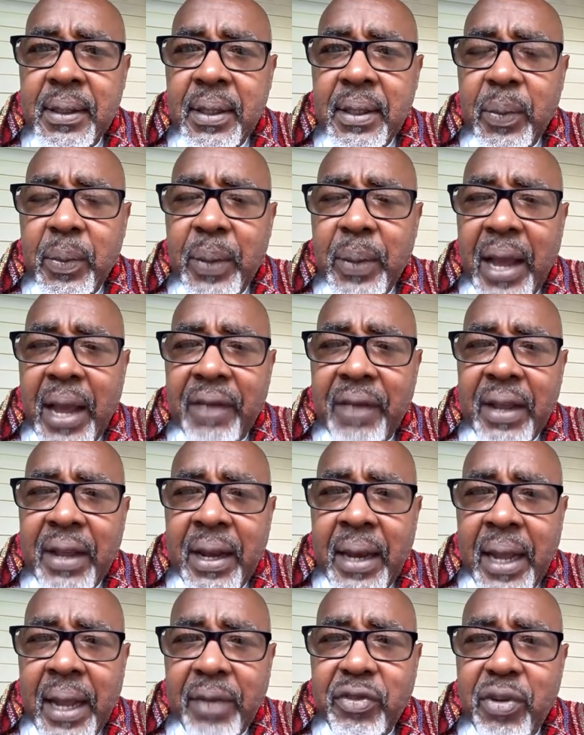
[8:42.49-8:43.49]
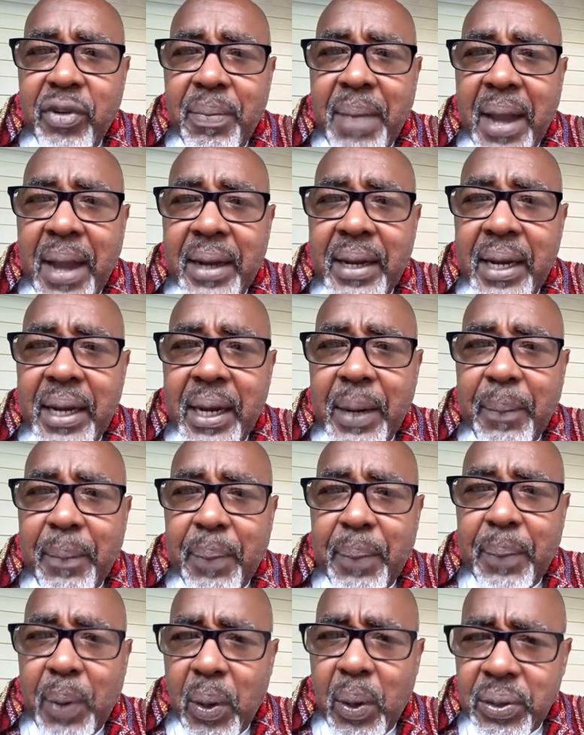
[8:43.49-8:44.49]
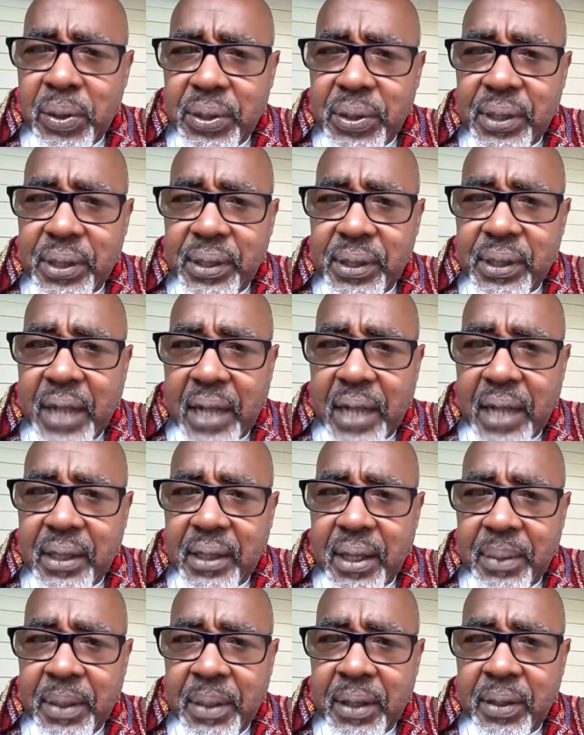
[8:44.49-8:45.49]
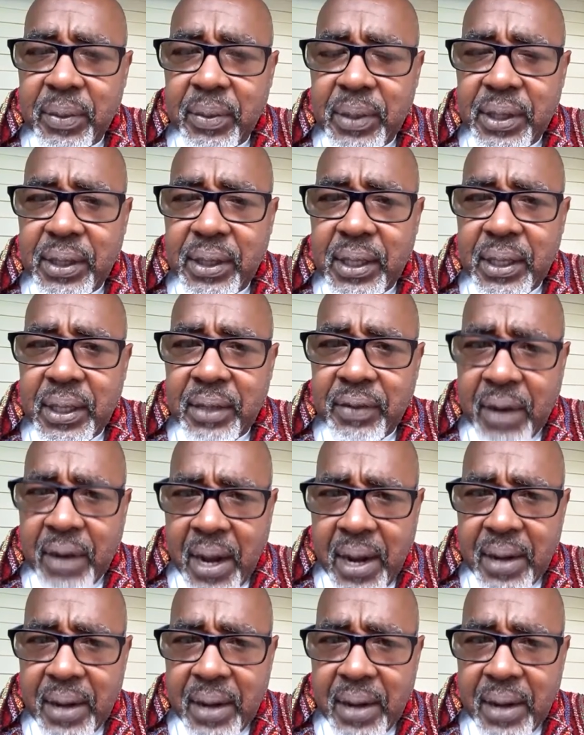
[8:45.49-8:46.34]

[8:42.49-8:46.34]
We have electromagnetic pulses that's coming through the sun, right?